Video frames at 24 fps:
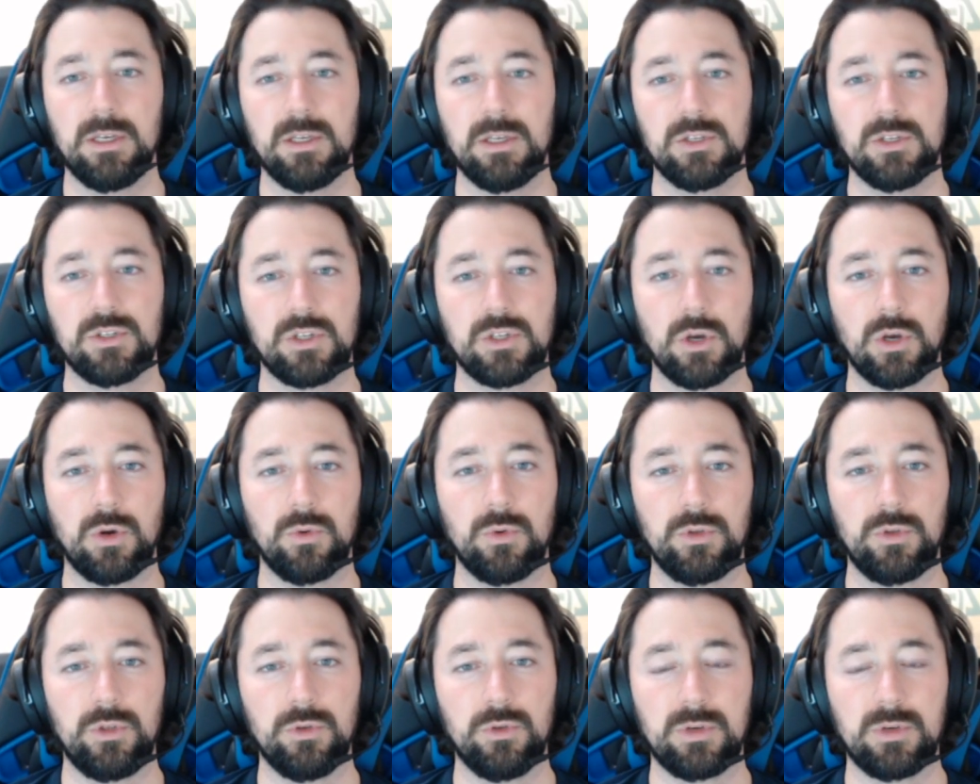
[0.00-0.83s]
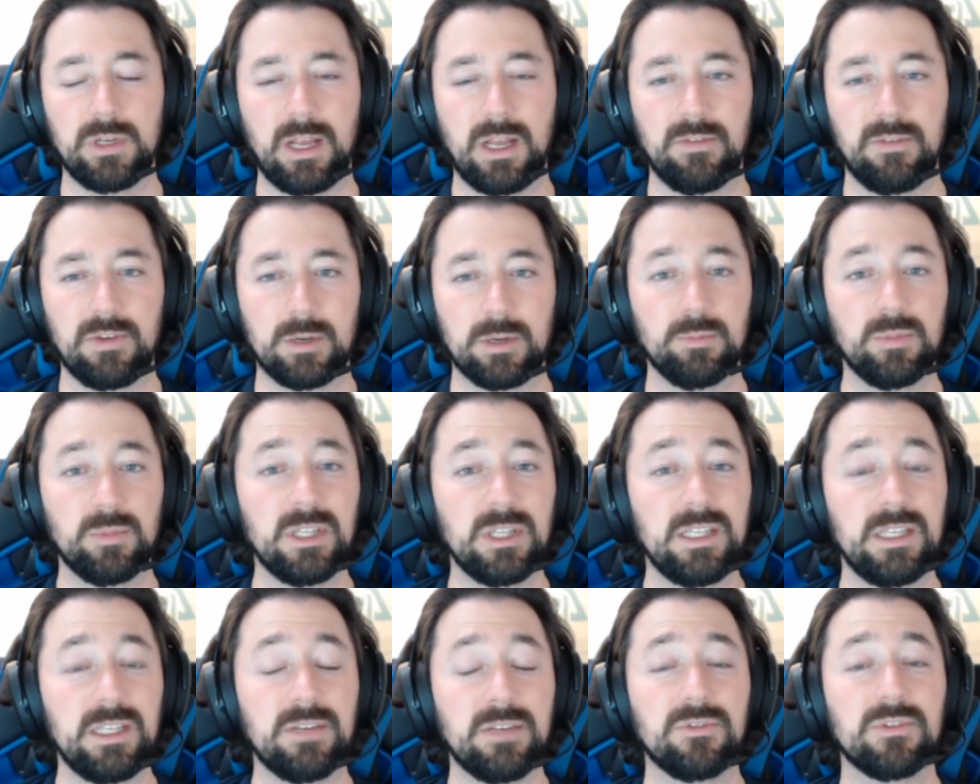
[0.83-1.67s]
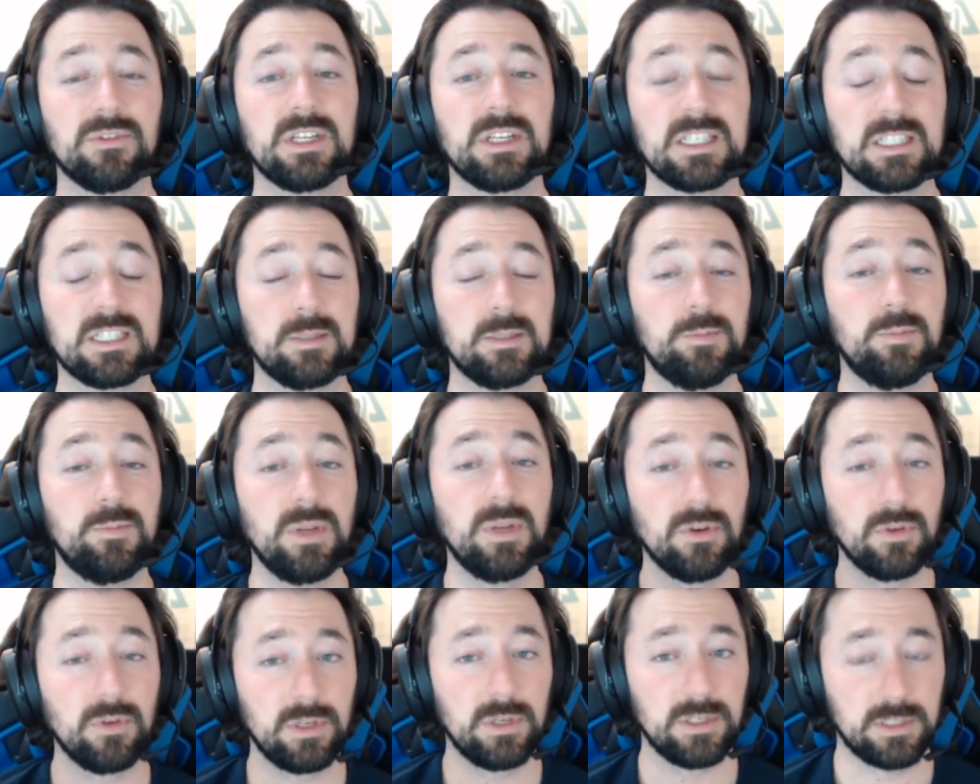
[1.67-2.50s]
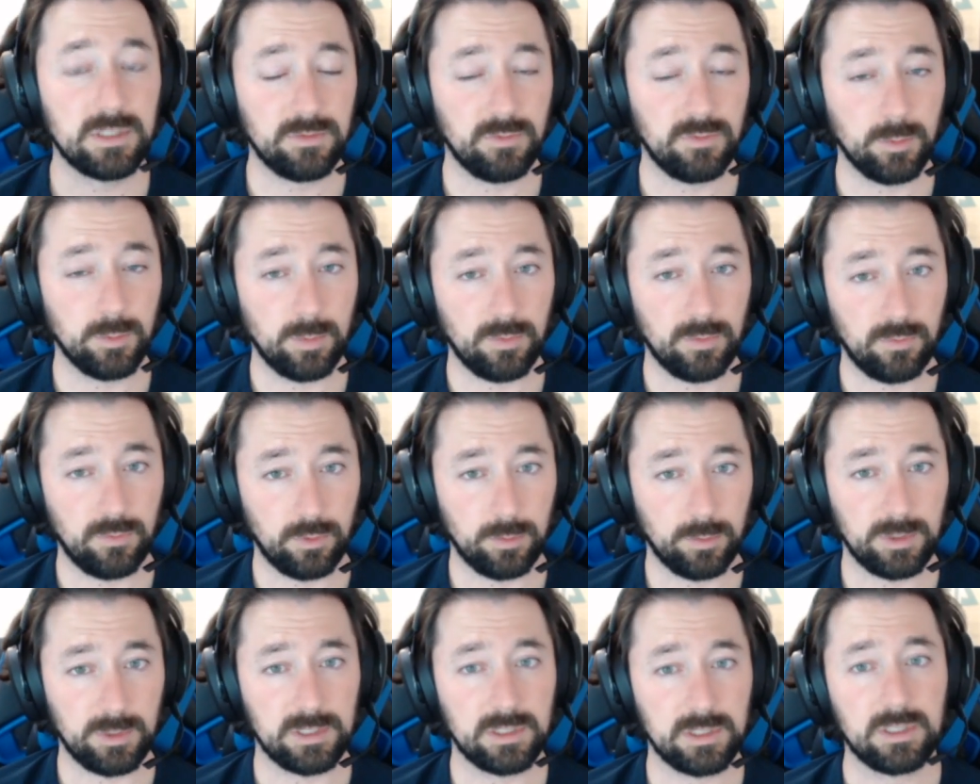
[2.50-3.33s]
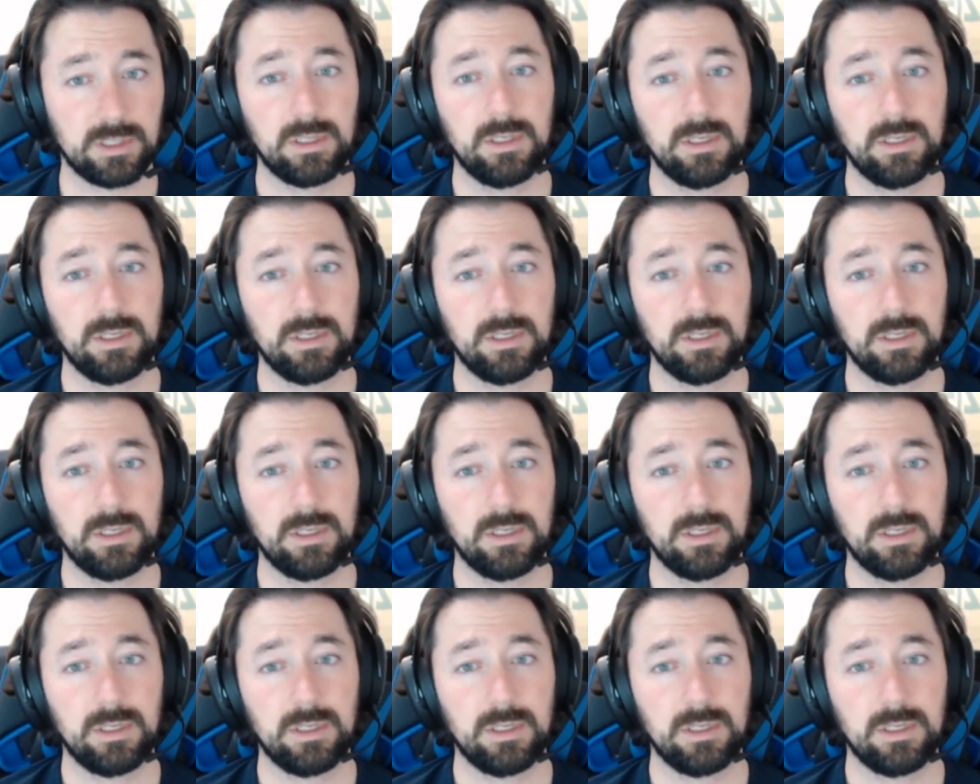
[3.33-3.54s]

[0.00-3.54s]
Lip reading: So you can have a completely different experience of your performance,